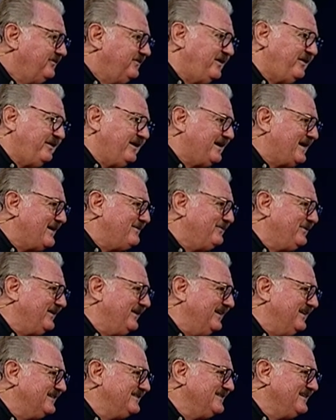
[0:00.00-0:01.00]
Very
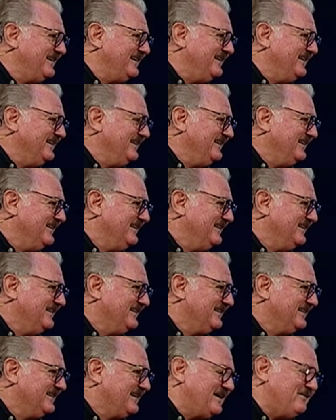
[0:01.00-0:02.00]
comforting, isn't
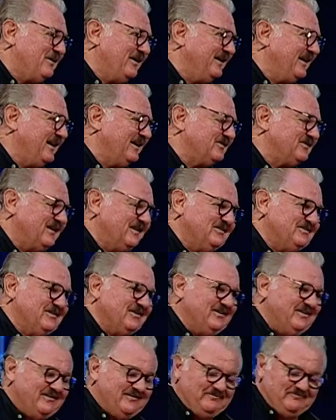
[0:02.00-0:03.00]
it? Come on now, saints
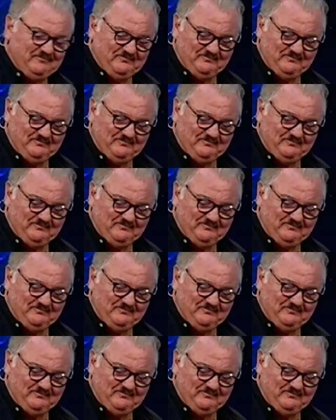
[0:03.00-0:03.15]
of God.